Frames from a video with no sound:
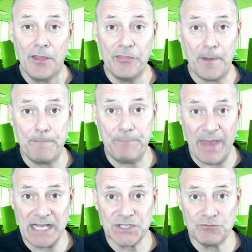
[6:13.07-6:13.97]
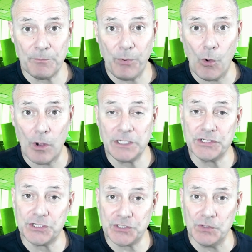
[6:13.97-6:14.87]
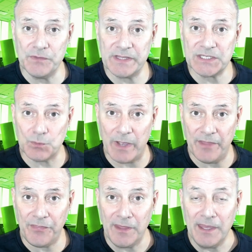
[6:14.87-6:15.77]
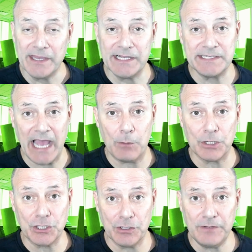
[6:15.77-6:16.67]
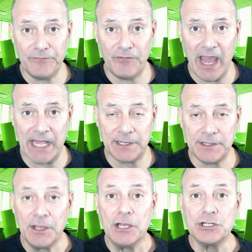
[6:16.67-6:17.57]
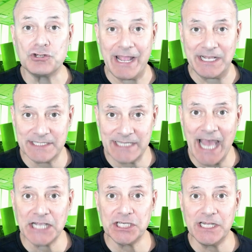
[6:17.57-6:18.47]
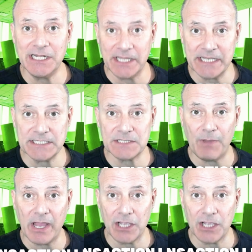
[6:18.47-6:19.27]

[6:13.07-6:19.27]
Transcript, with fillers: the best report to do this with is our good friend, Transaction List by